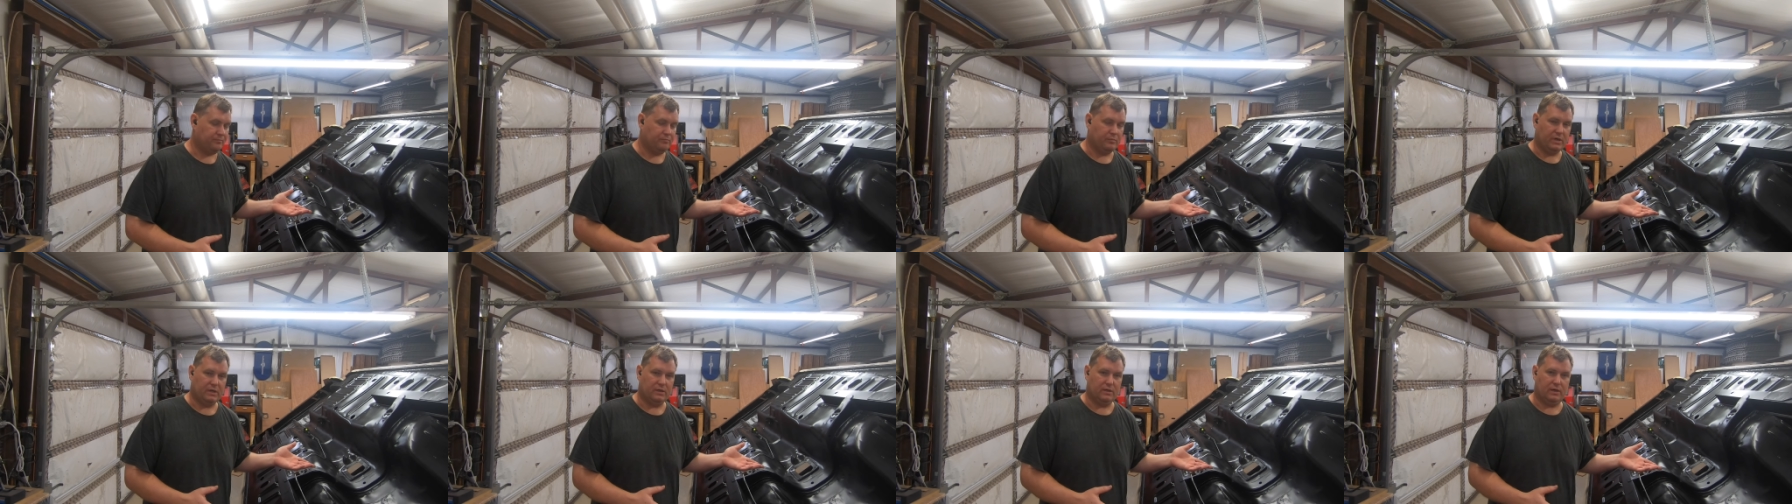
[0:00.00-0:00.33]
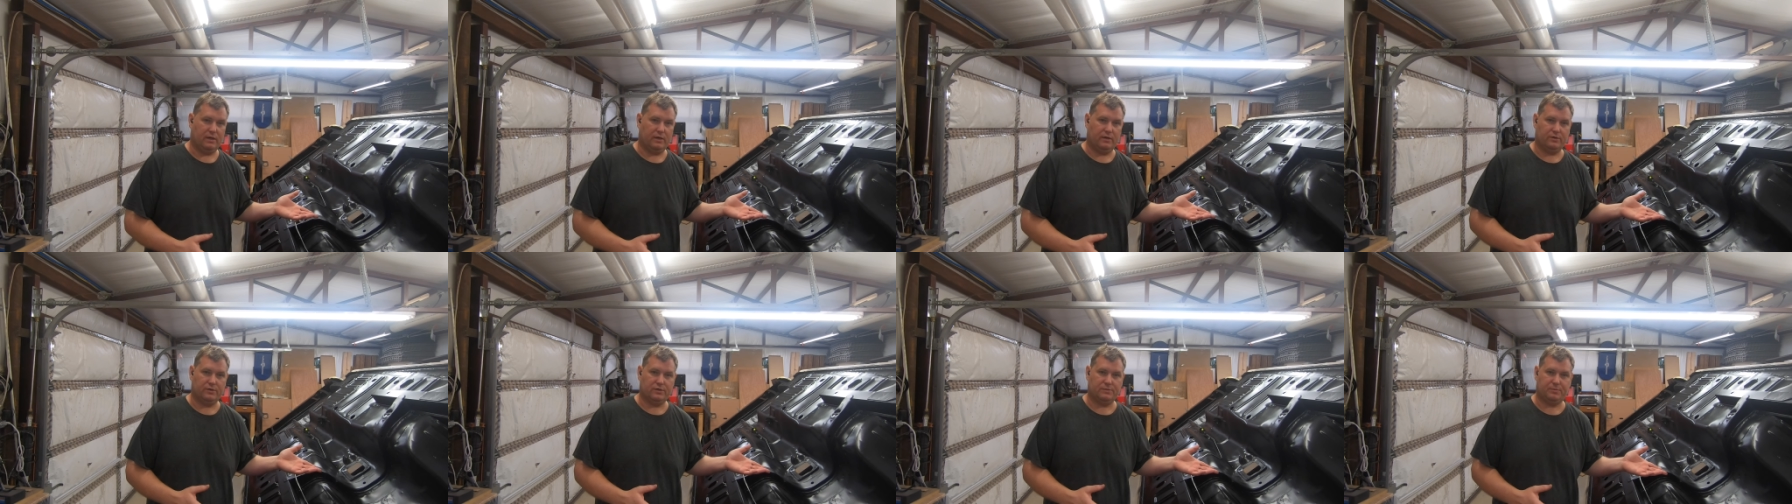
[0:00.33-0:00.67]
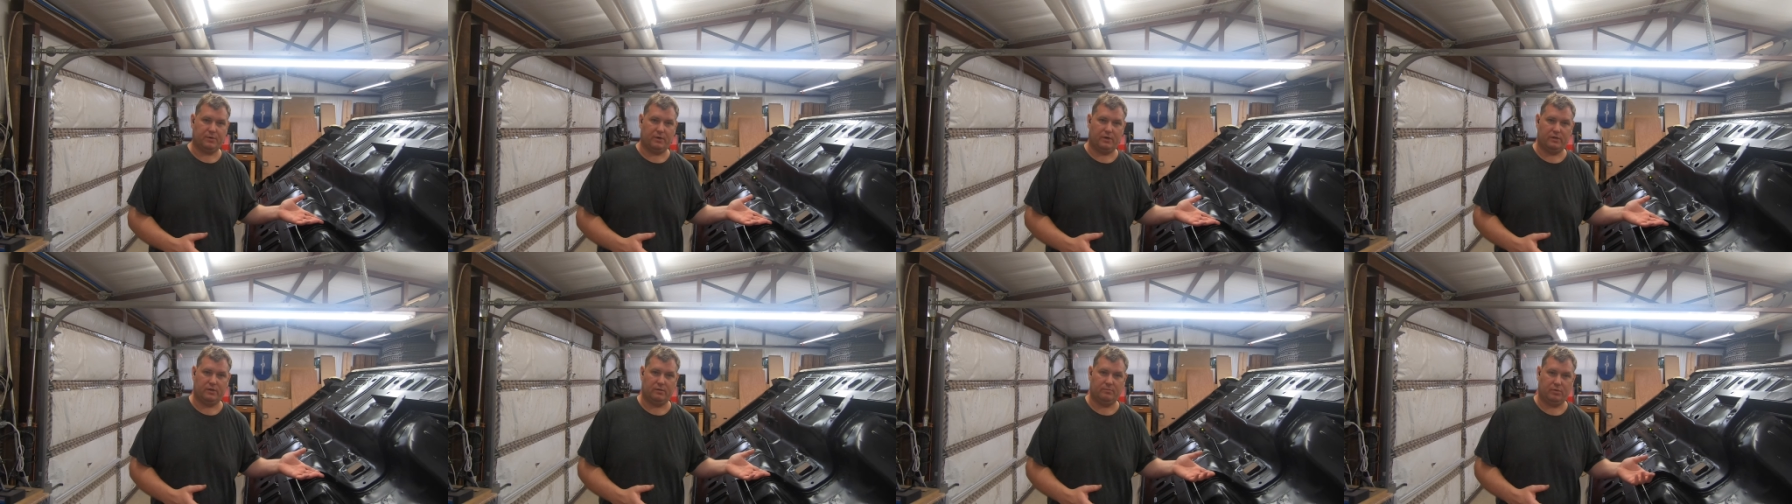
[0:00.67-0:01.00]
bed liner to
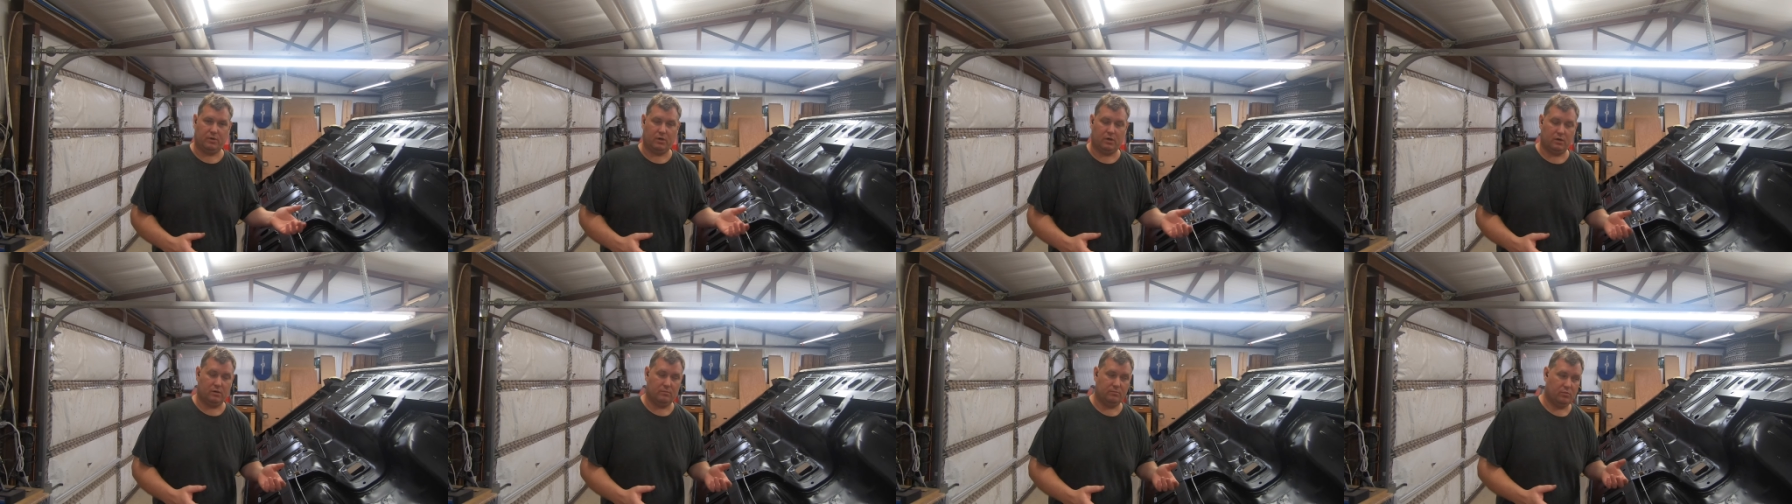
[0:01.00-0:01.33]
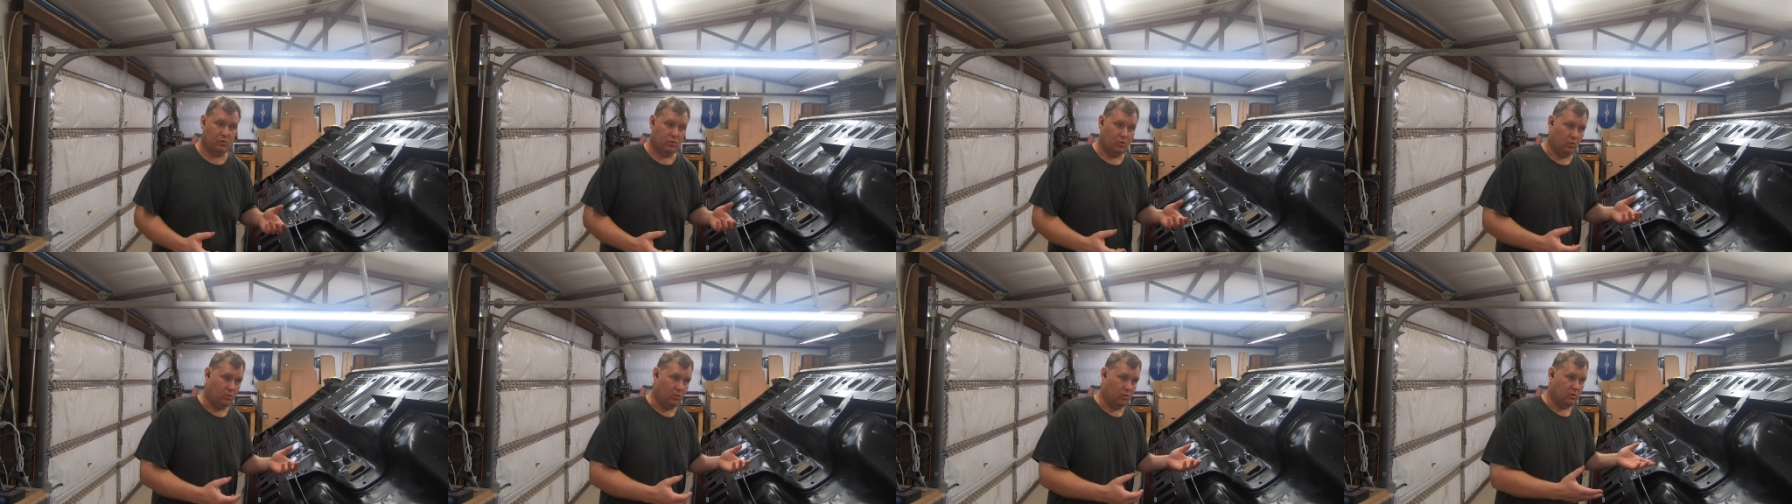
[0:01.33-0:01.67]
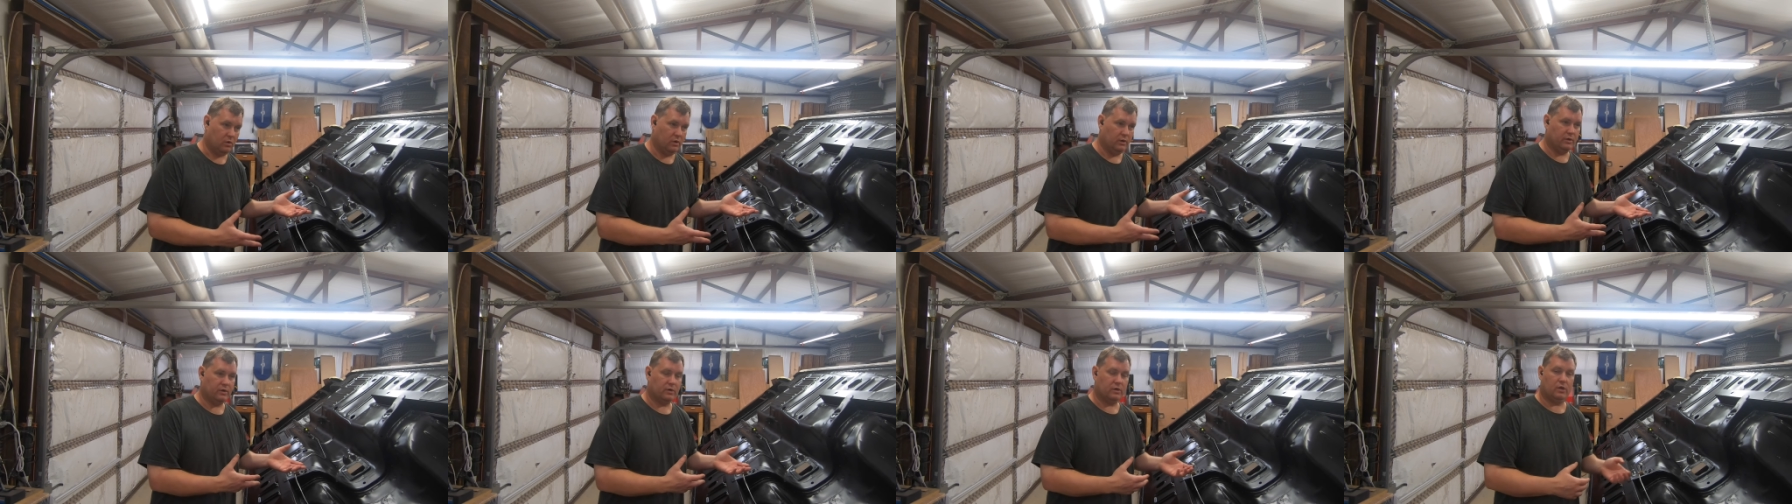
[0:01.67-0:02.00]
spray on the bottom or
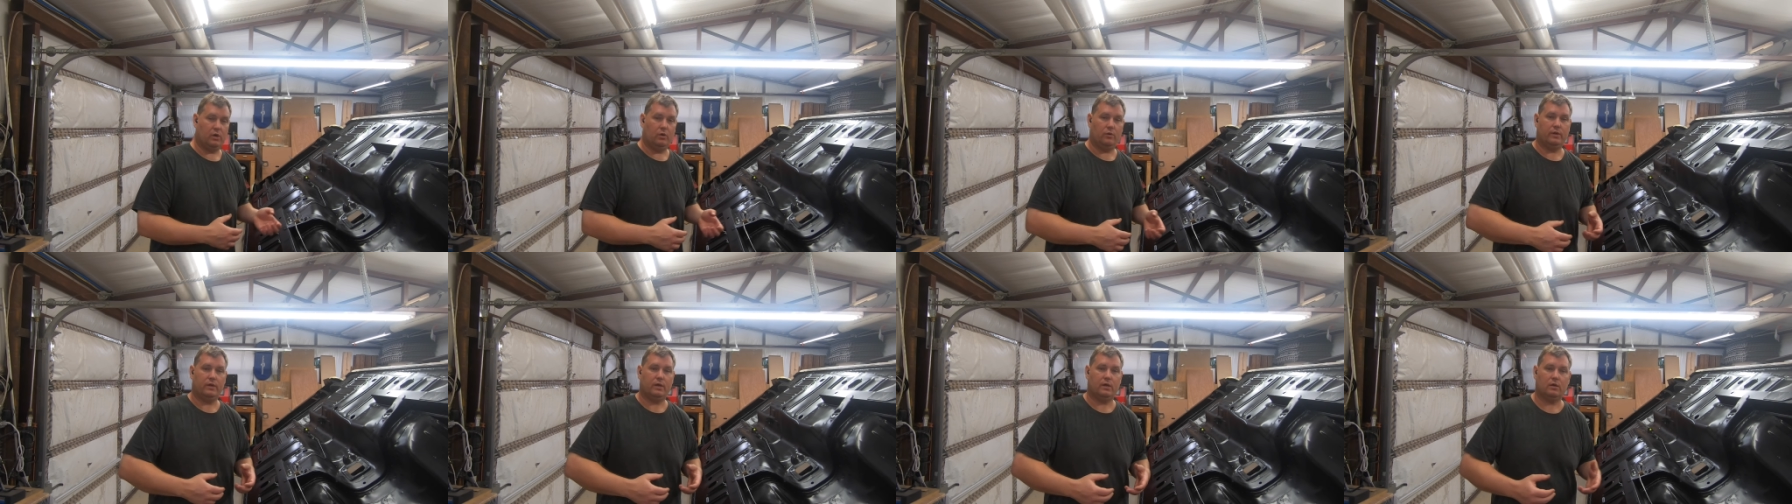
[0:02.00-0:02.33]
undercoating.